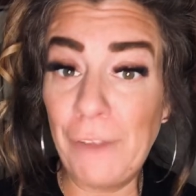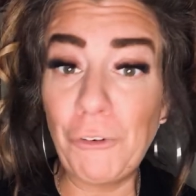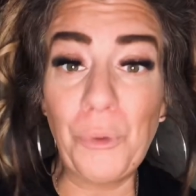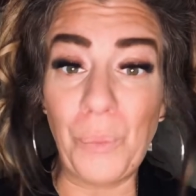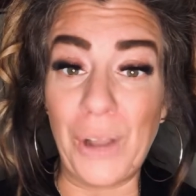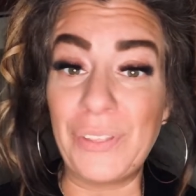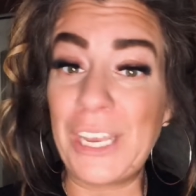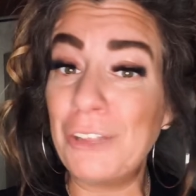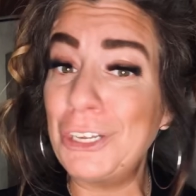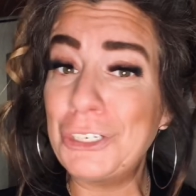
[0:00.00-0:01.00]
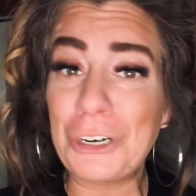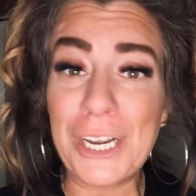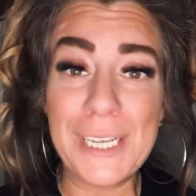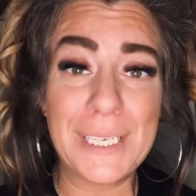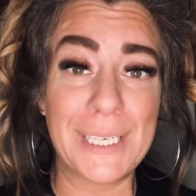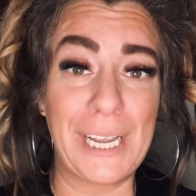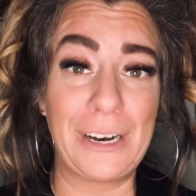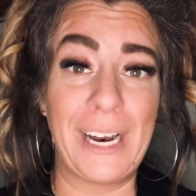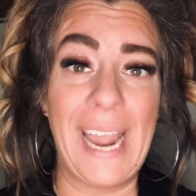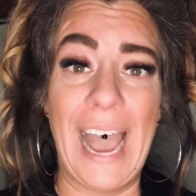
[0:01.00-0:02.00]
For one, the healing journey is
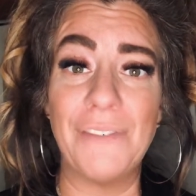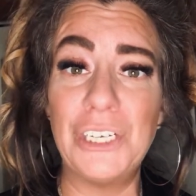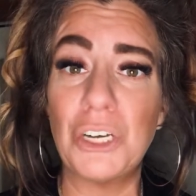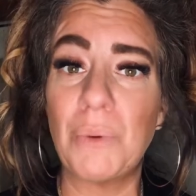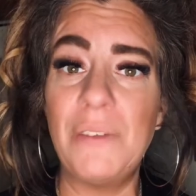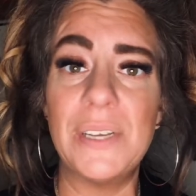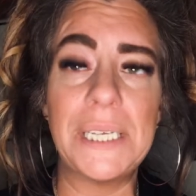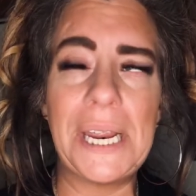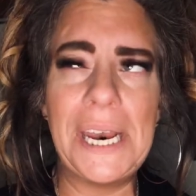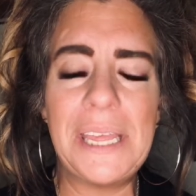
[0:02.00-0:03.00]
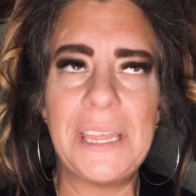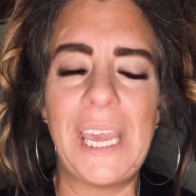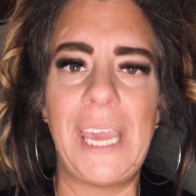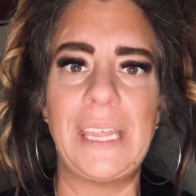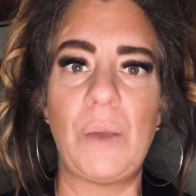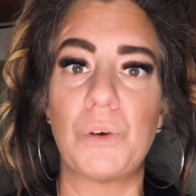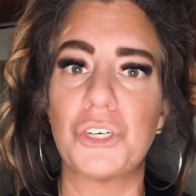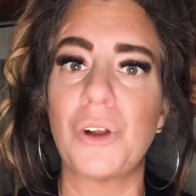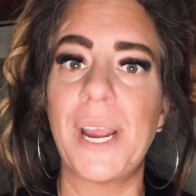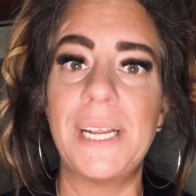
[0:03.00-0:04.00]
scary, having to revisit anything that we're
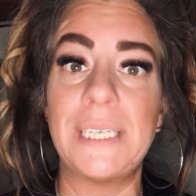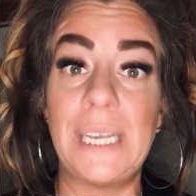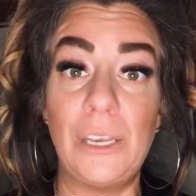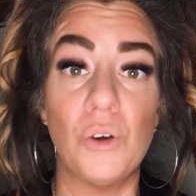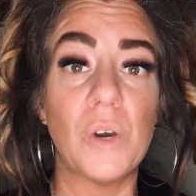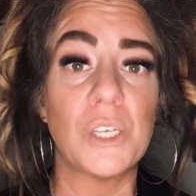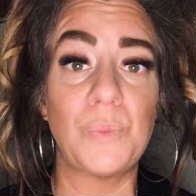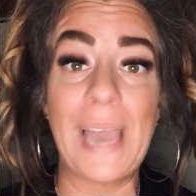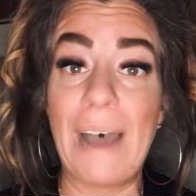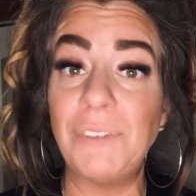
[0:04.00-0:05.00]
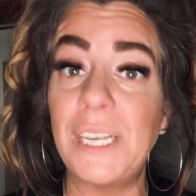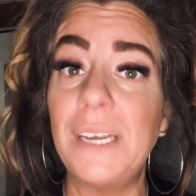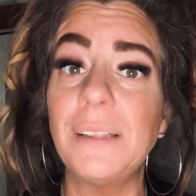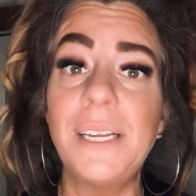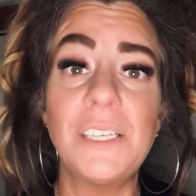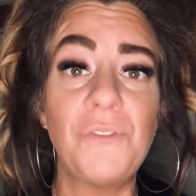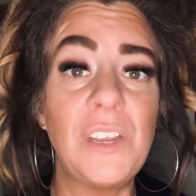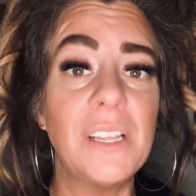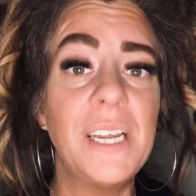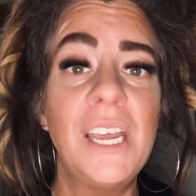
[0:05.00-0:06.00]
trying to heal, because we have to heal it to
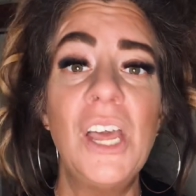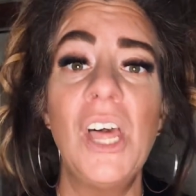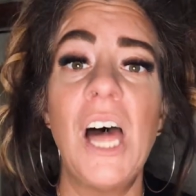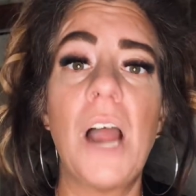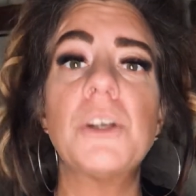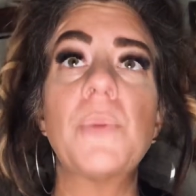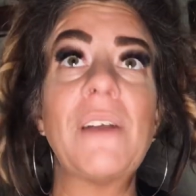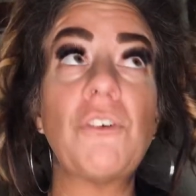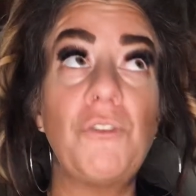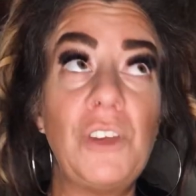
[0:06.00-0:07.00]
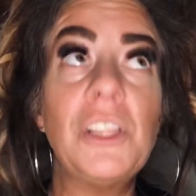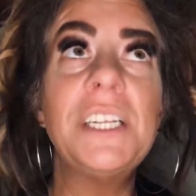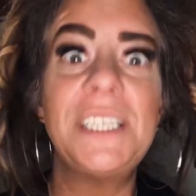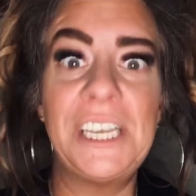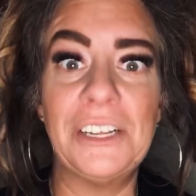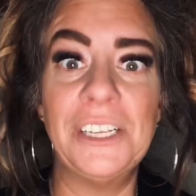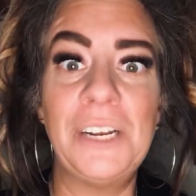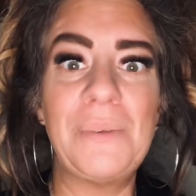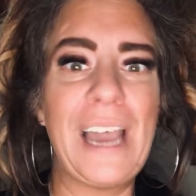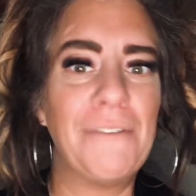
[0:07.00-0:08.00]
feel it, or we have to feel it to heal it,
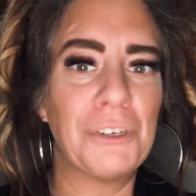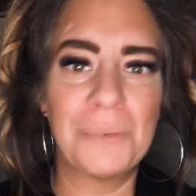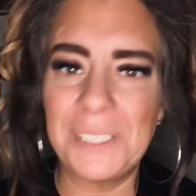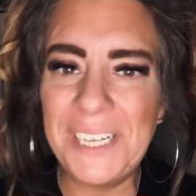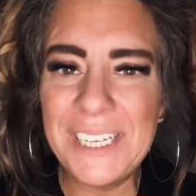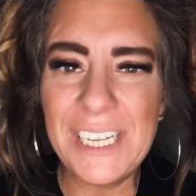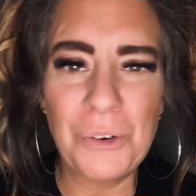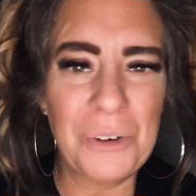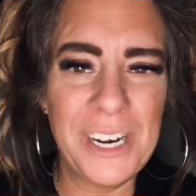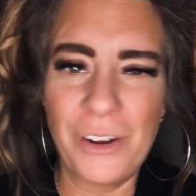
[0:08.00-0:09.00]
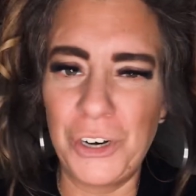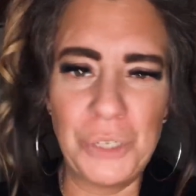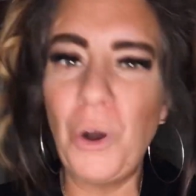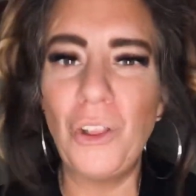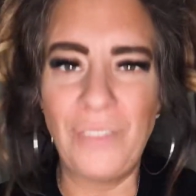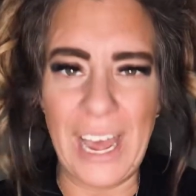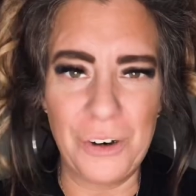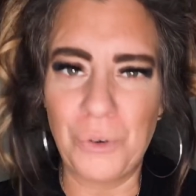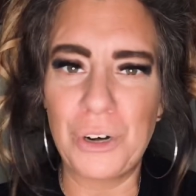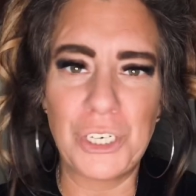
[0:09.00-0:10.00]
and we have to release and do all of that in
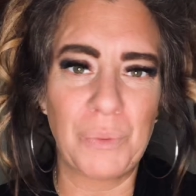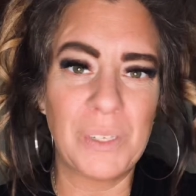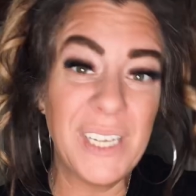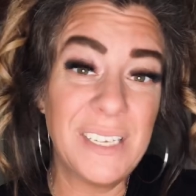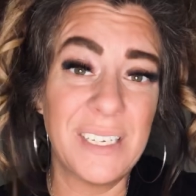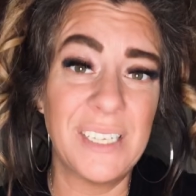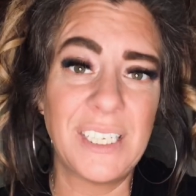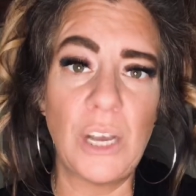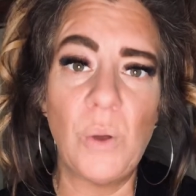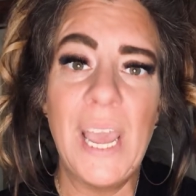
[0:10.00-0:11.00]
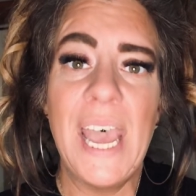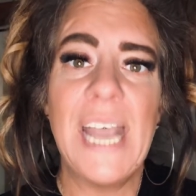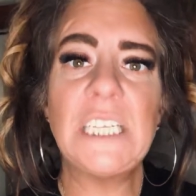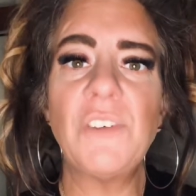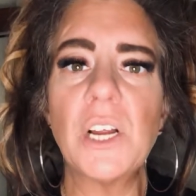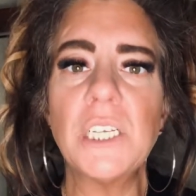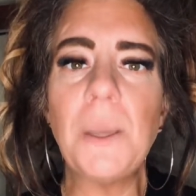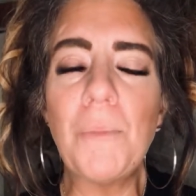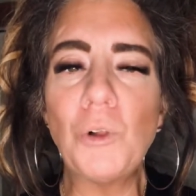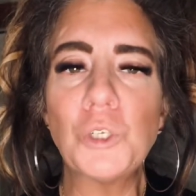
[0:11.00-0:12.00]
order to release it. So it's a very
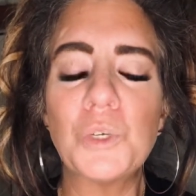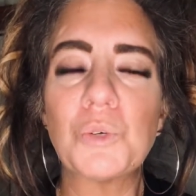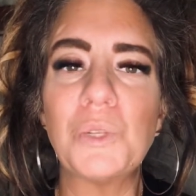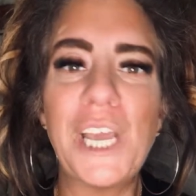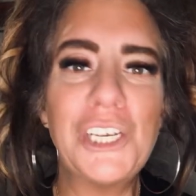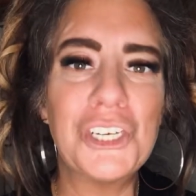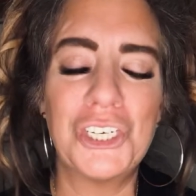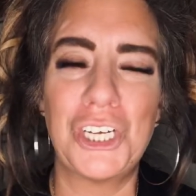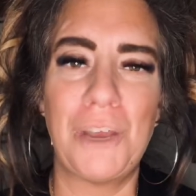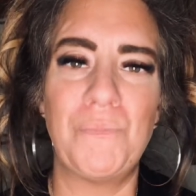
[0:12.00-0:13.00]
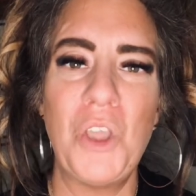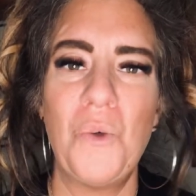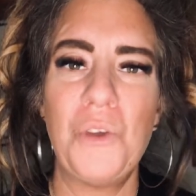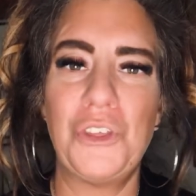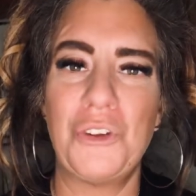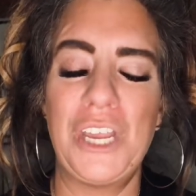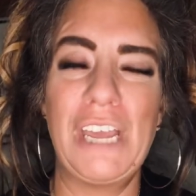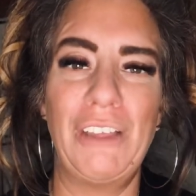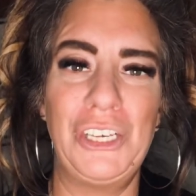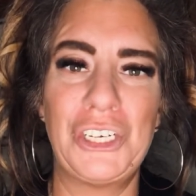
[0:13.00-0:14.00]
tumultuous relationship with your
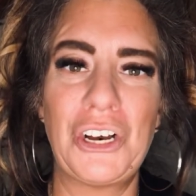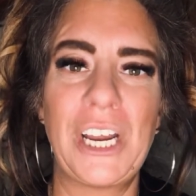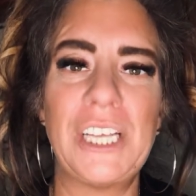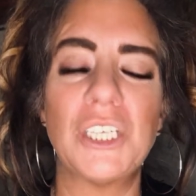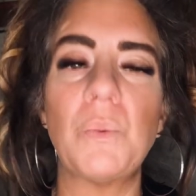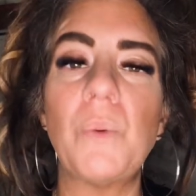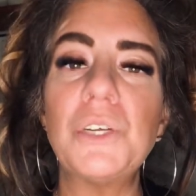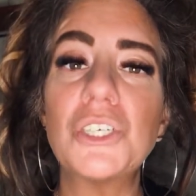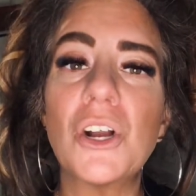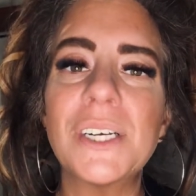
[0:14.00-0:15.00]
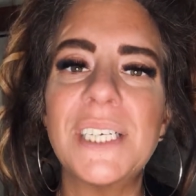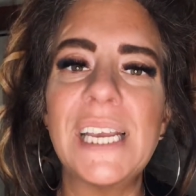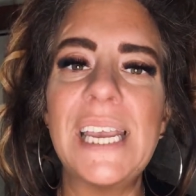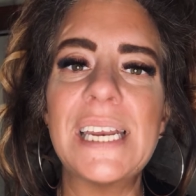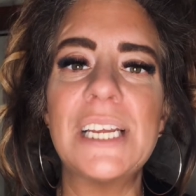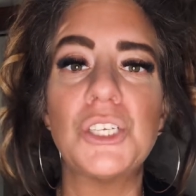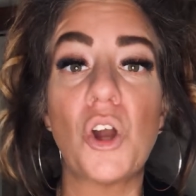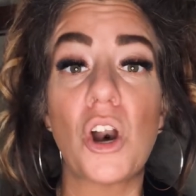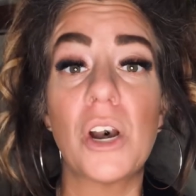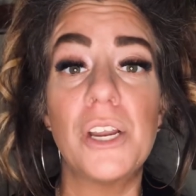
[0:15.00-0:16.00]
healing journey. So when we start digging into
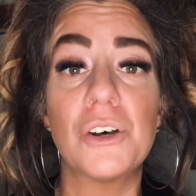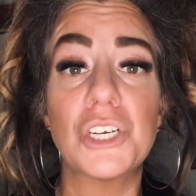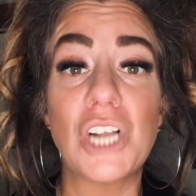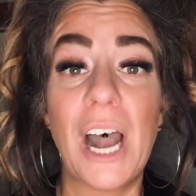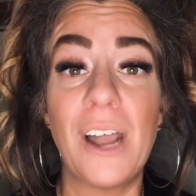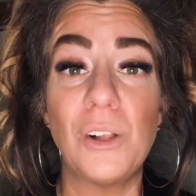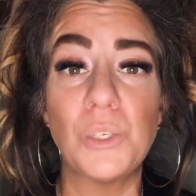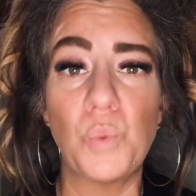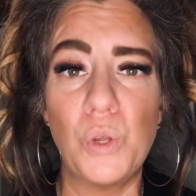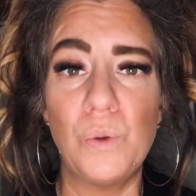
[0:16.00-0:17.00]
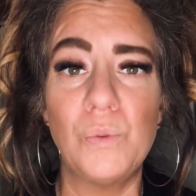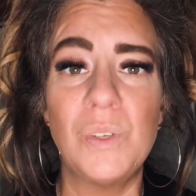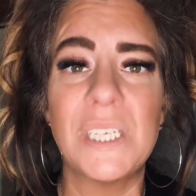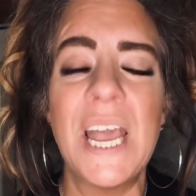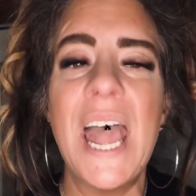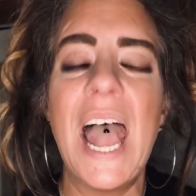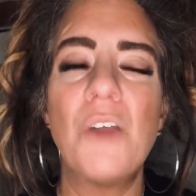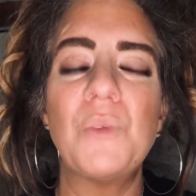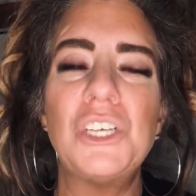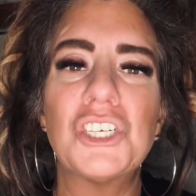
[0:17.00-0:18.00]
our inner child wounds and
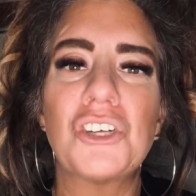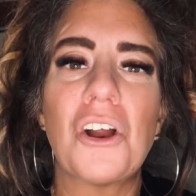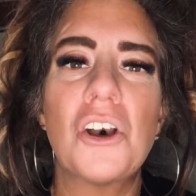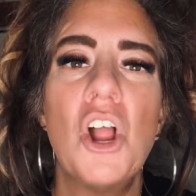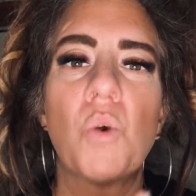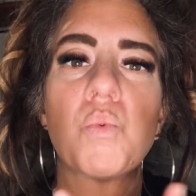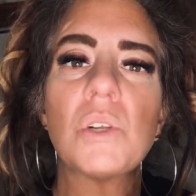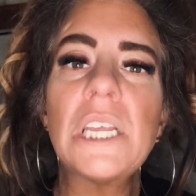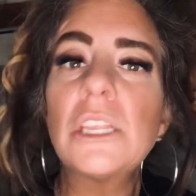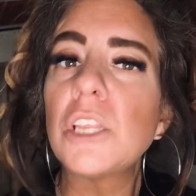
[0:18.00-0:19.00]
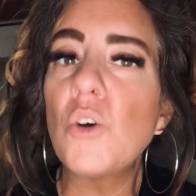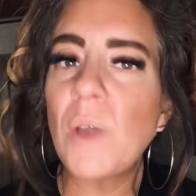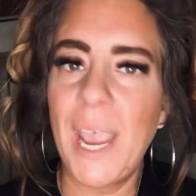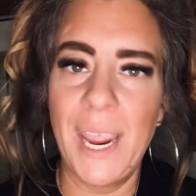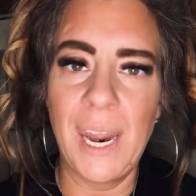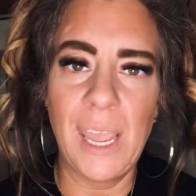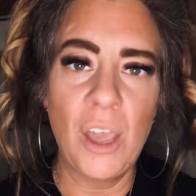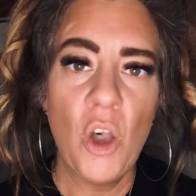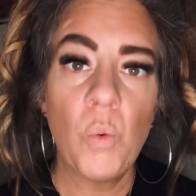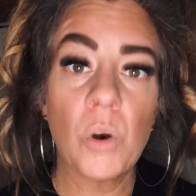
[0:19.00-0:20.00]
we start really locating
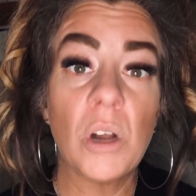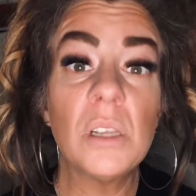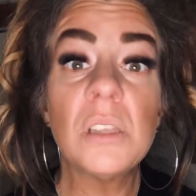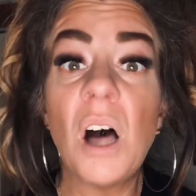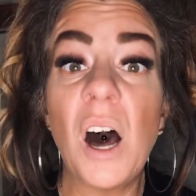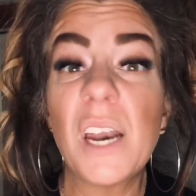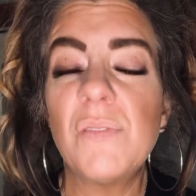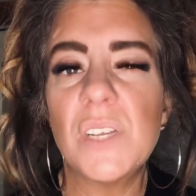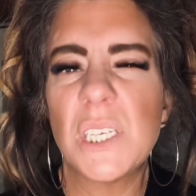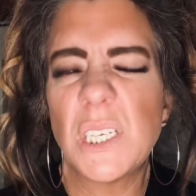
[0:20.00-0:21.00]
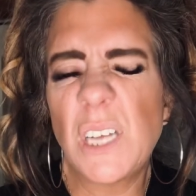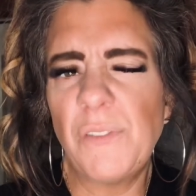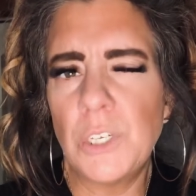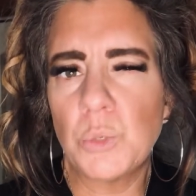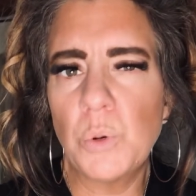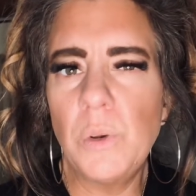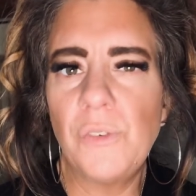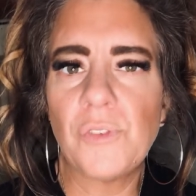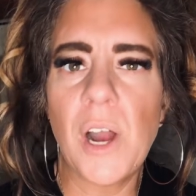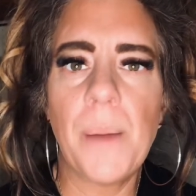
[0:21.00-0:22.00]
where a lot of this stuff is rooted
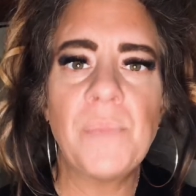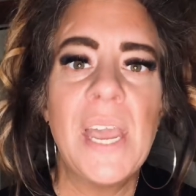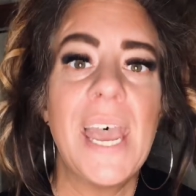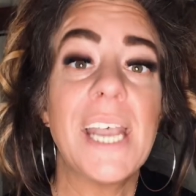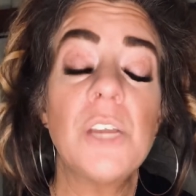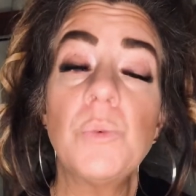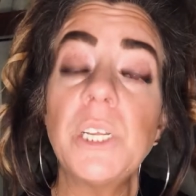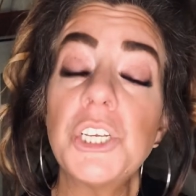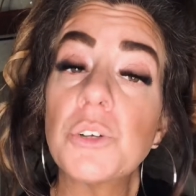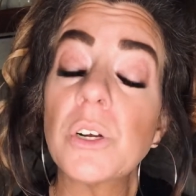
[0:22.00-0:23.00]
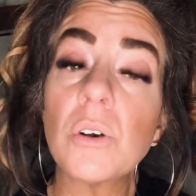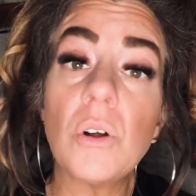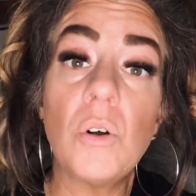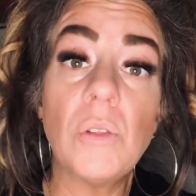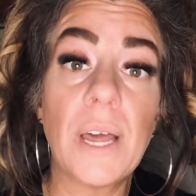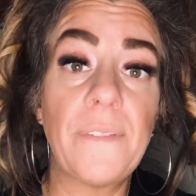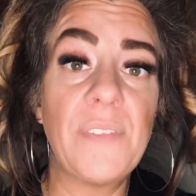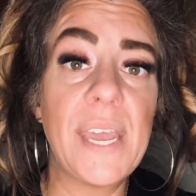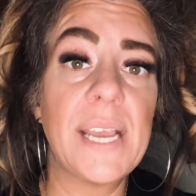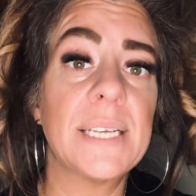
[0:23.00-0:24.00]
from, it can really trigger a whole lot of
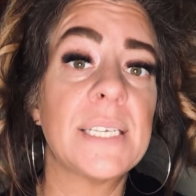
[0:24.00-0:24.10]
things.